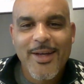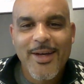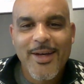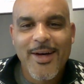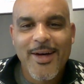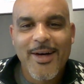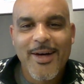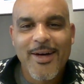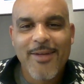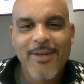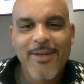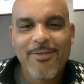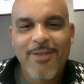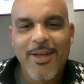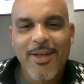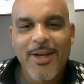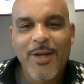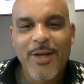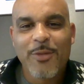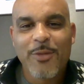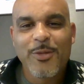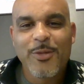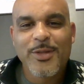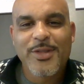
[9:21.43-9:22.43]
that
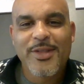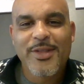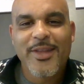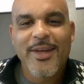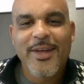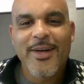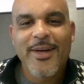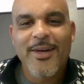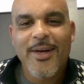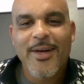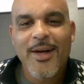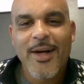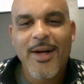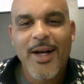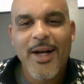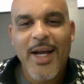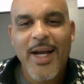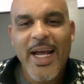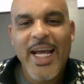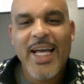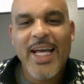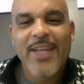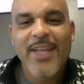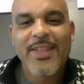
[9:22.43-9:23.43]
it was their
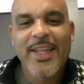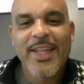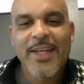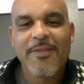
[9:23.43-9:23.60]
hand